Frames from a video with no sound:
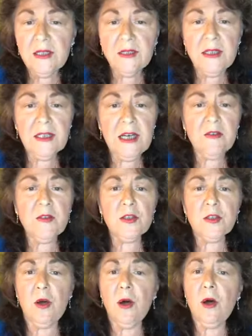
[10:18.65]
that
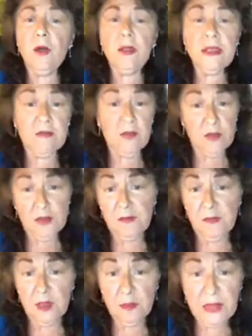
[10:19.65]
covers all levels
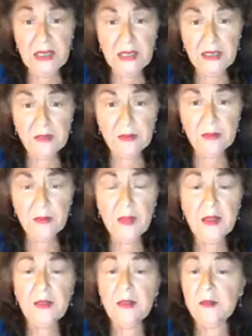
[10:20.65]
of our being:
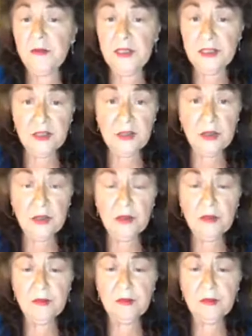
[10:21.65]
physical,